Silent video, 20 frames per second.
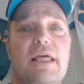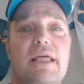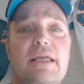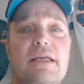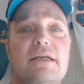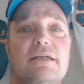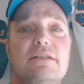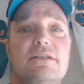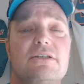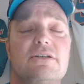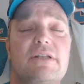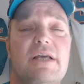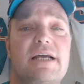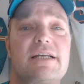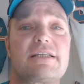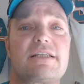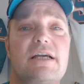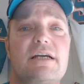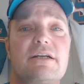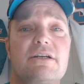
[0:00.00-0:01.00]
And so
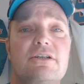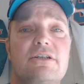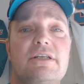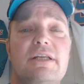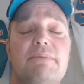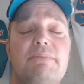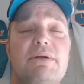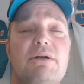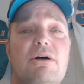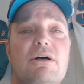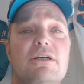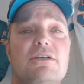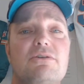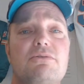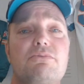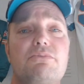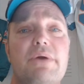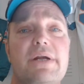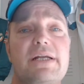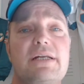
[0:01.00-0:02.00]
that's not good. And we
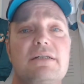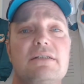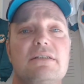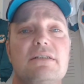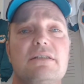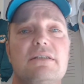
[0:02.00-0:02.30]
also rank